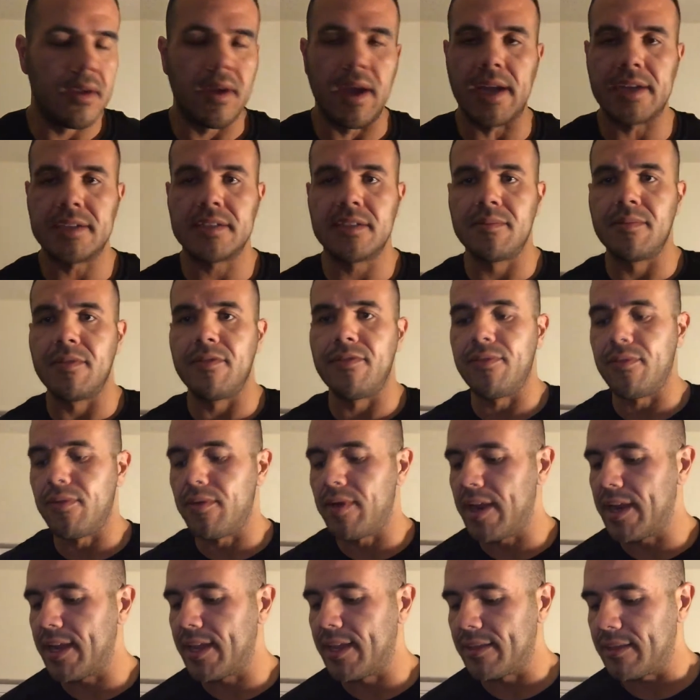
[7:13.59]
Actually,
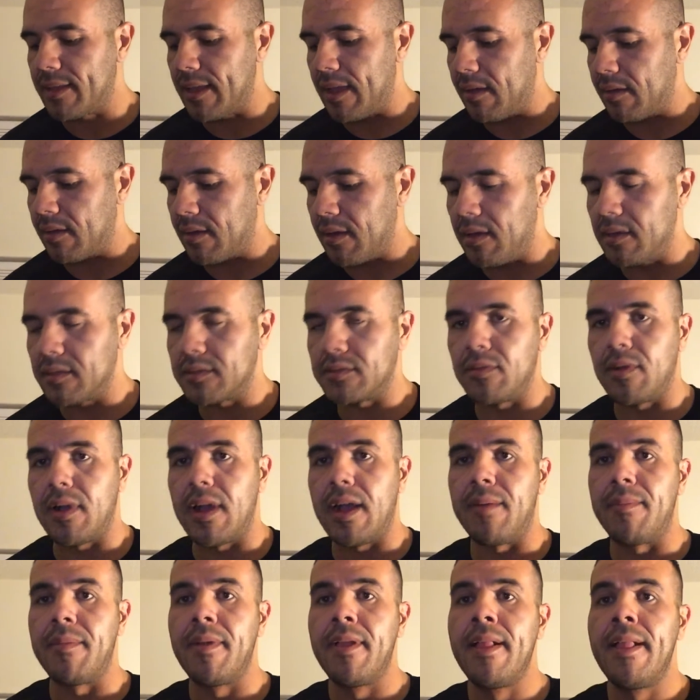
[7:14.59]
before I get the alcohol
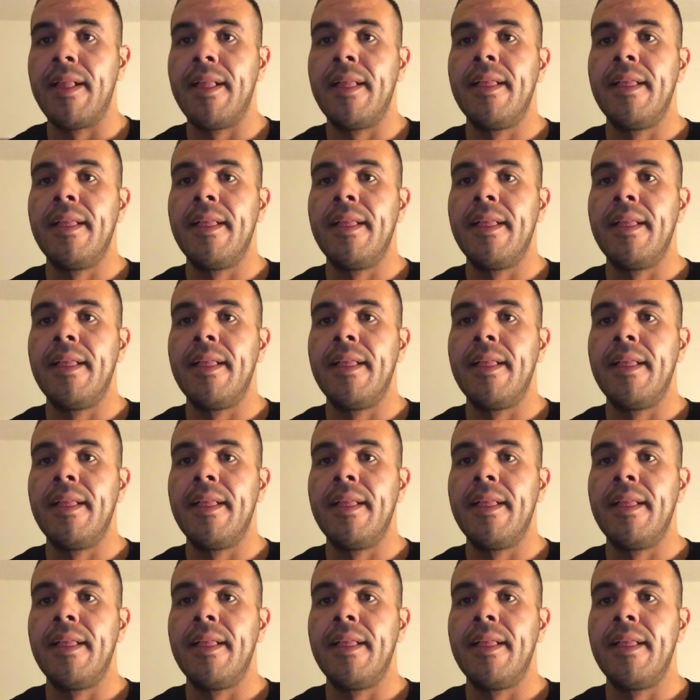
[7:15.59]
swab,